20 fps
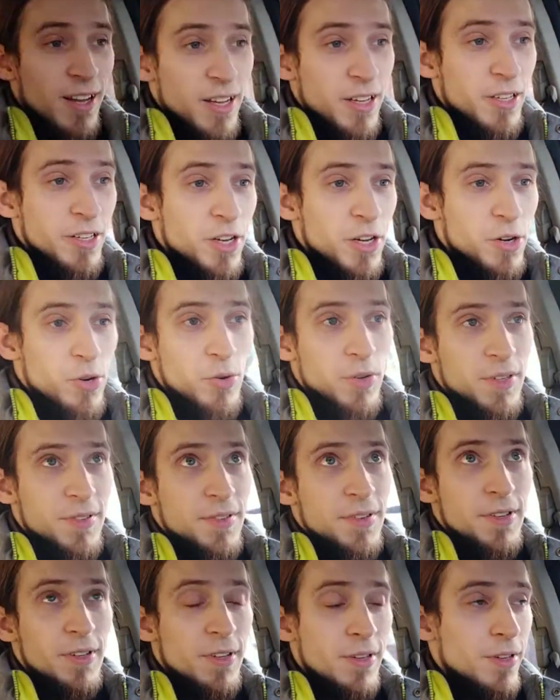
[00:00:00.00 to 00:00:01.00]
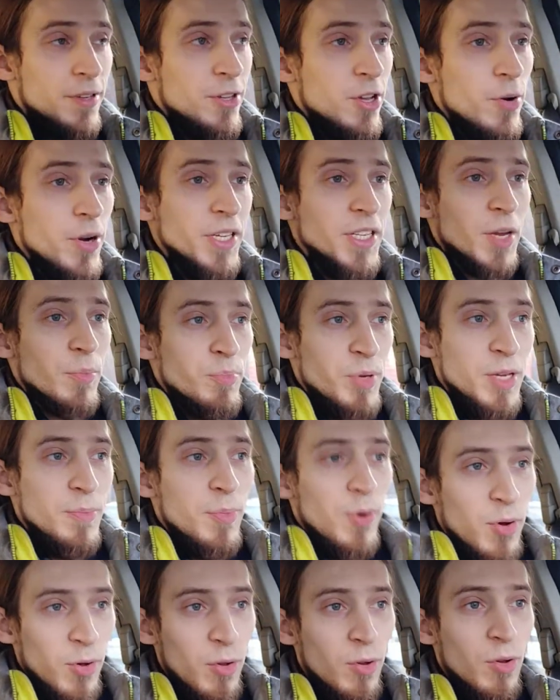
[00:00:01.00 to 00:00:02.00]
you know, knowing that
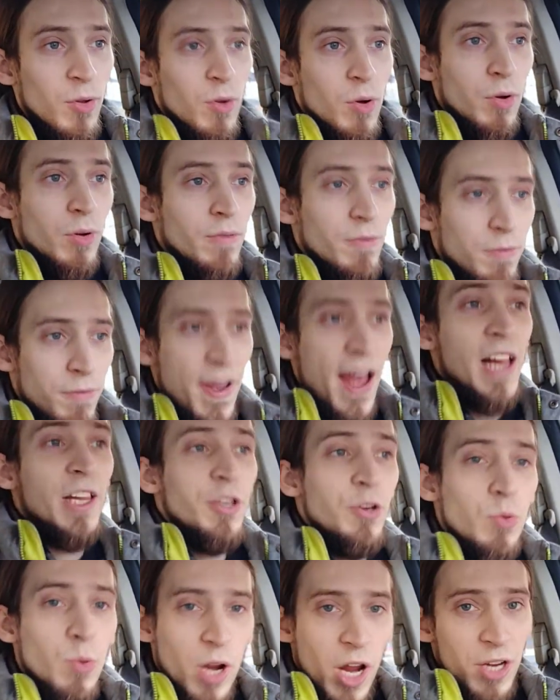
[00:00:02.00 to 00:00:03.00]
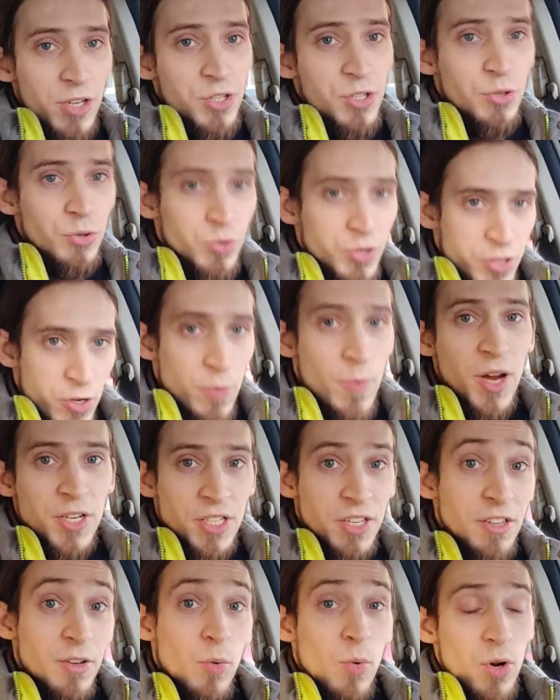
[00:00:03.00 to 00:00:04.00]
people value what I do so much
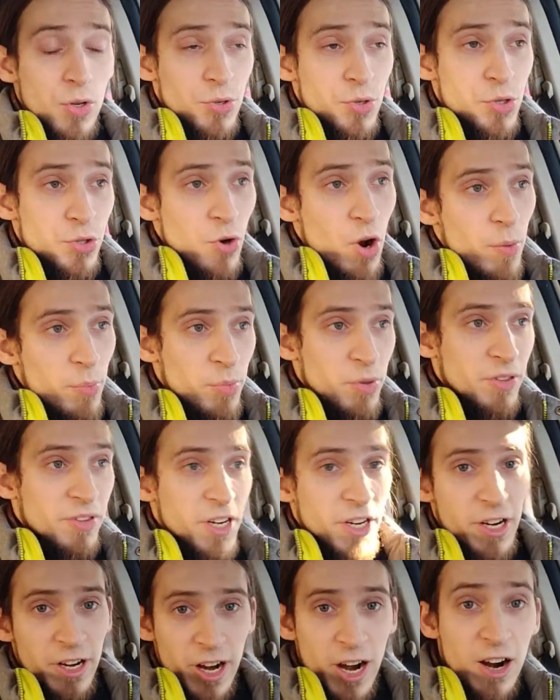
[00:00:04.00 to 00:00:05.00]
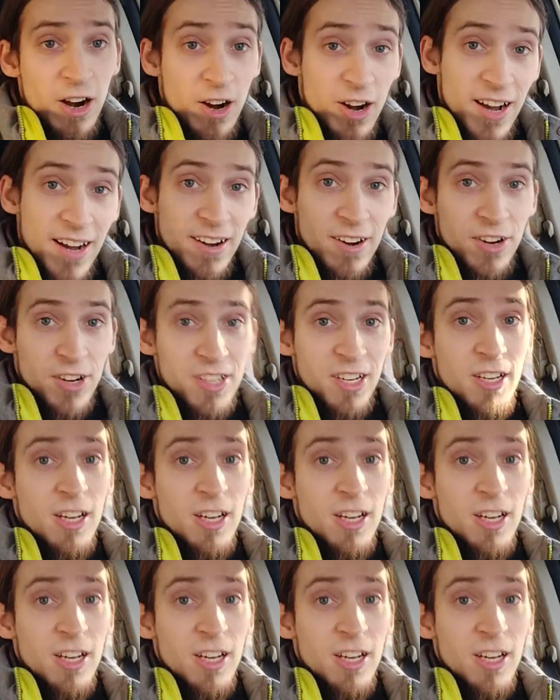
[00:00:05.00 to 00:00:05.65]
that they want to drop their hard-earned